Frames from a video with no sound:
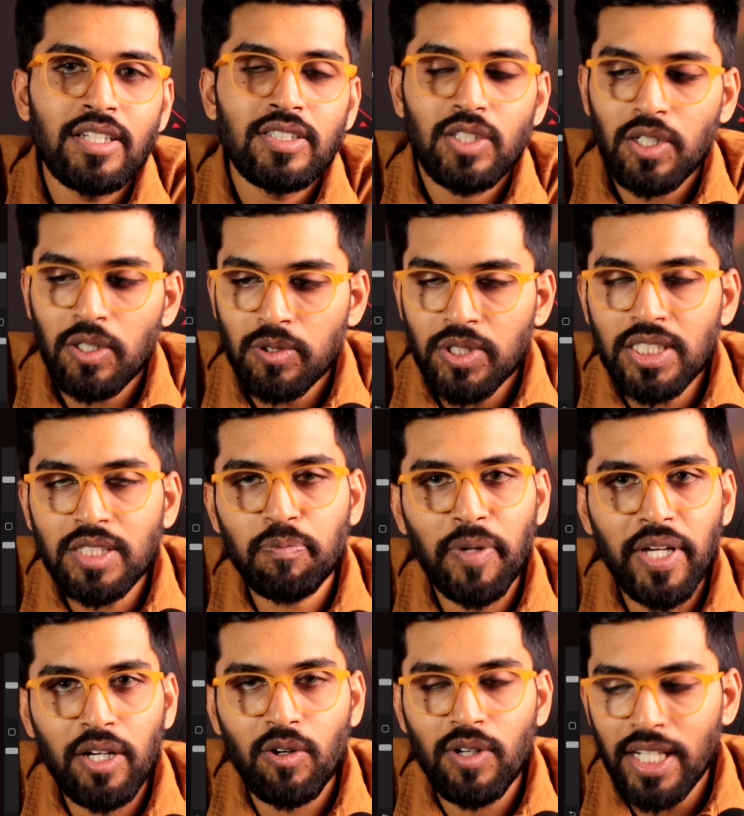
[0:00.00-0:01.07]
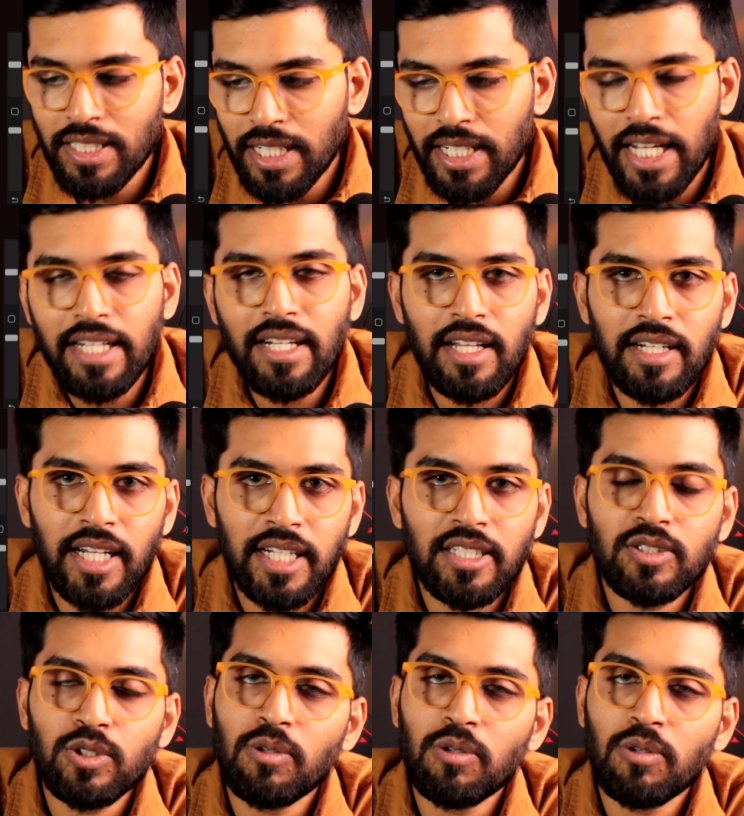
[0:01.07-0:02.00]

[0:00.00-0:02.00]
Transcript: So you just pick only the data related